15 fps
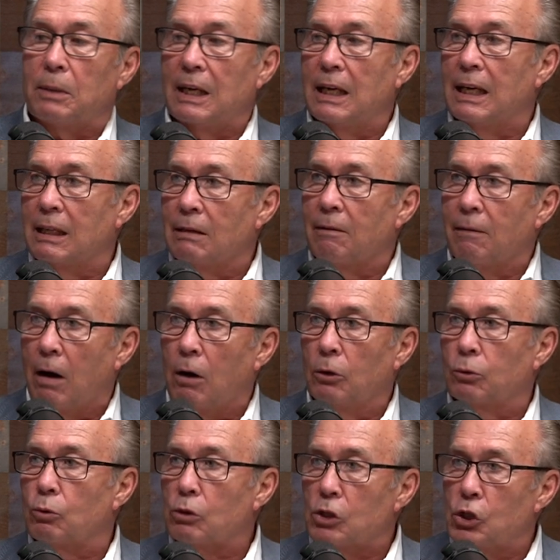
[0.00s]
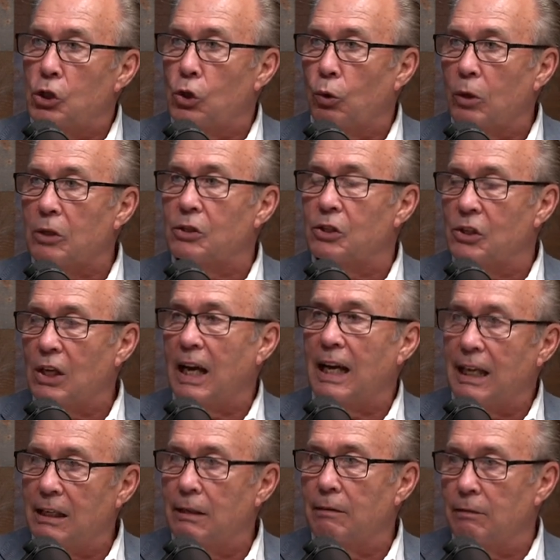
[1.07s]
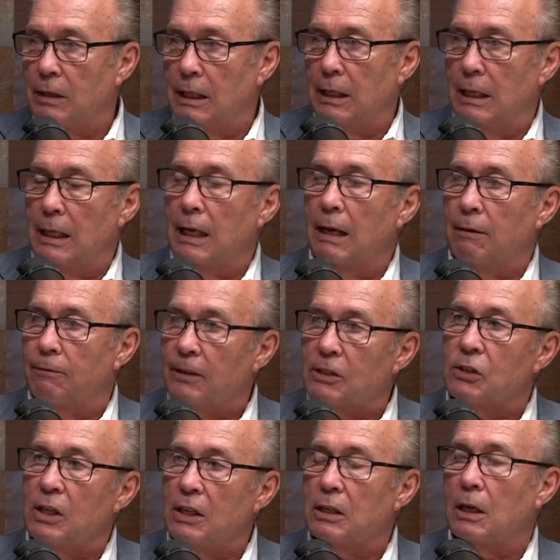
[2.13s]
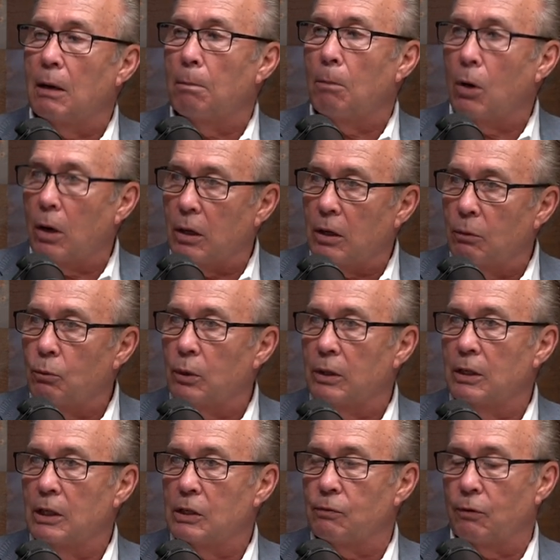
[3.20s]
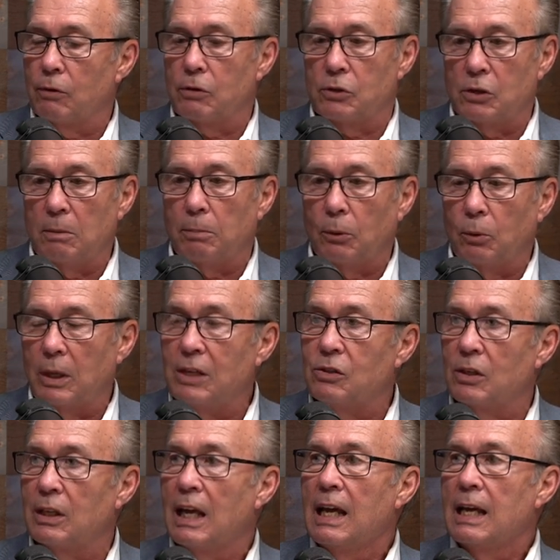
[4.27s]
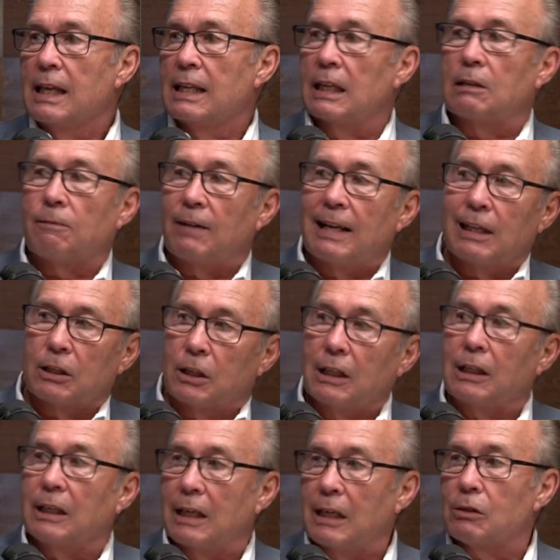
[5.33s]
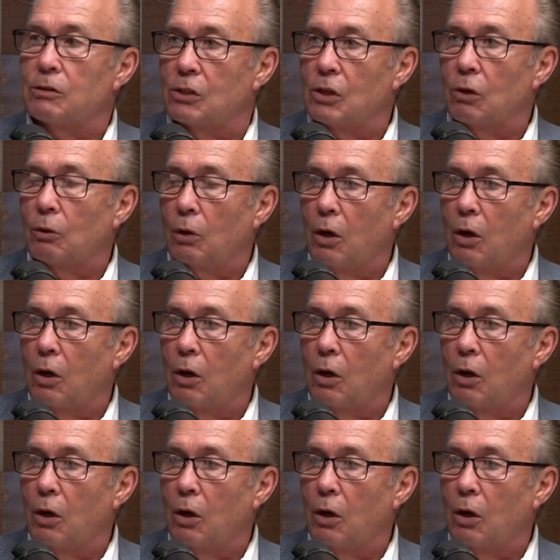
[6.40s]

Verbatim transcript: to be in the ultra short side of the uh, fixed income market with this for the simple reason that the volatility is so